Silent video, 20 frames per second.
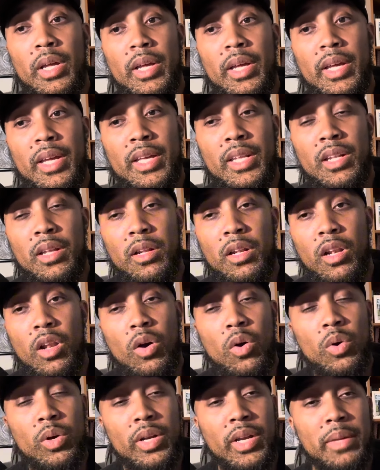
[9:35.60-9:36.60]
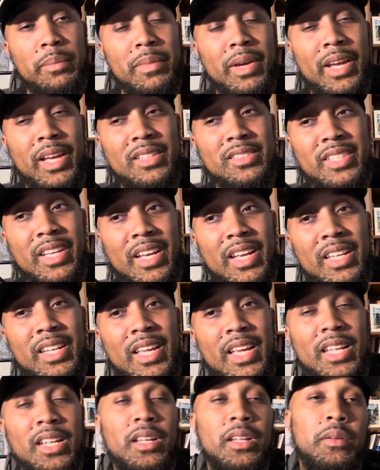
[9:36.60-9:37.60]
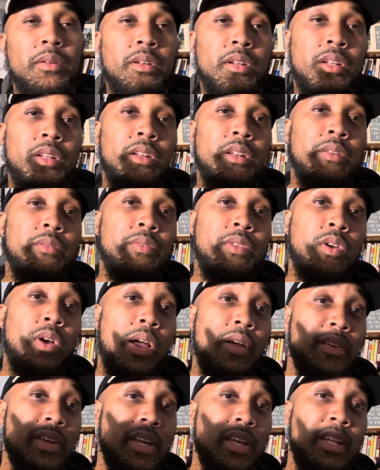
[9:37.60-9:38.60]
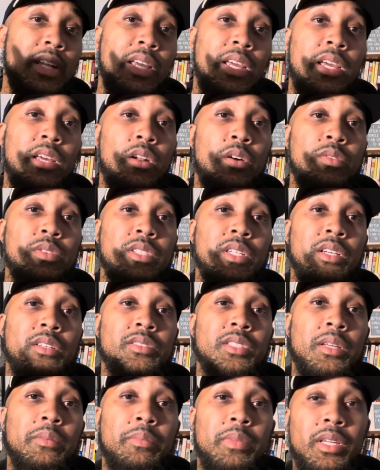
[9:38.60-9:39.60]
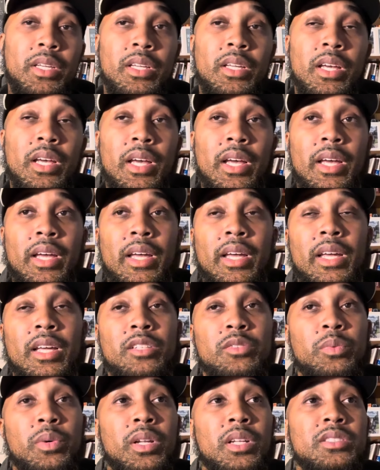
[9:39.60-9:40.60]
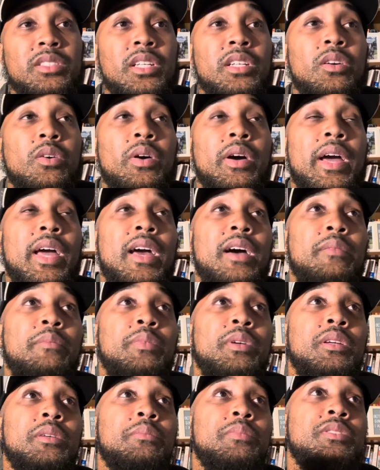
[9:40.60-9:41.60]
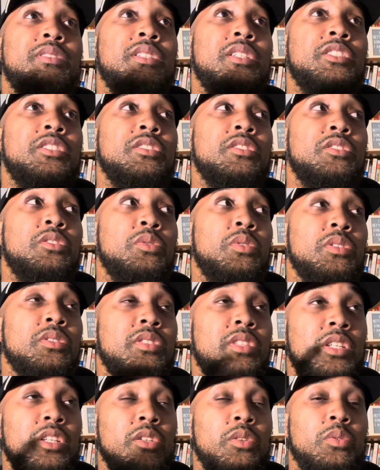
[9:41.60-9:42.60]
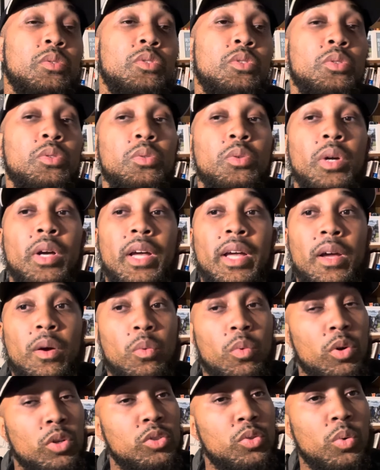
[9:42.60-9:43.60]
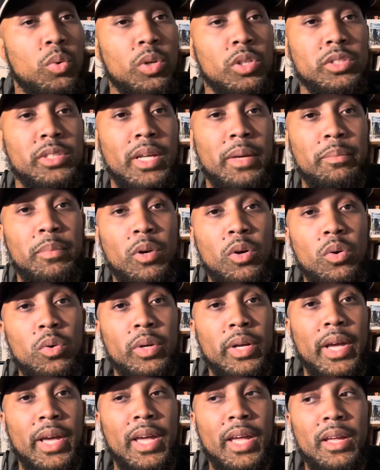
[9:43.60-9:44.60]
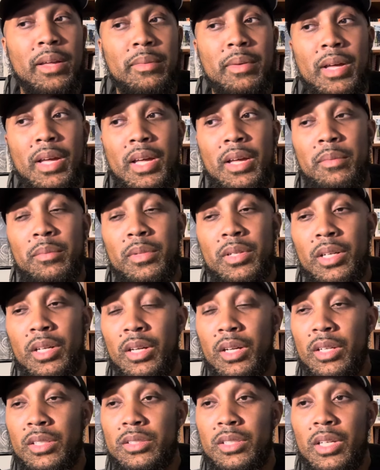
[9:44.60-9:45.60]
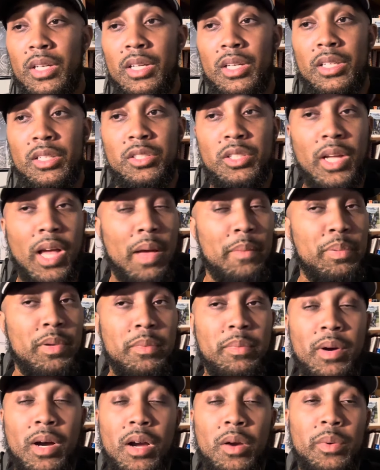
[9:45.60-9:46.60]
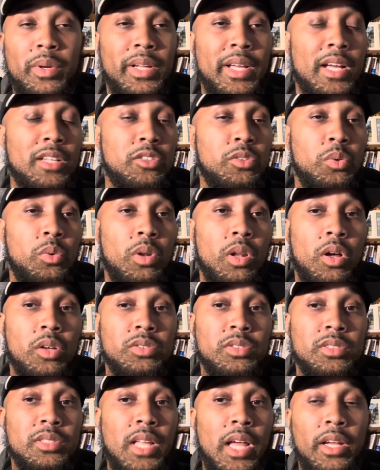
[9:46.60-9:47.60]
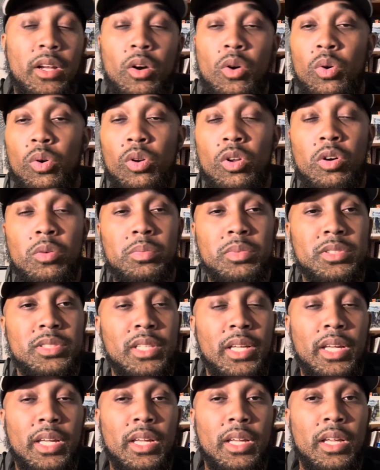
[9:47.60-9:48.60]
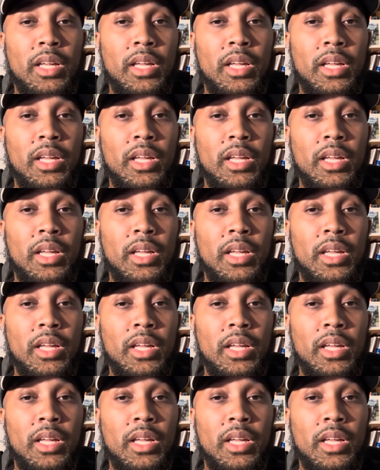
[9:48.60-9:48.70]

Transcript: And the longer they maintain that, they're going to have head-to-head -head over teams they beat, as well as they're going to have being in position to continue to work towards that bowl game. Because you got people already got two losses like Oklahoma State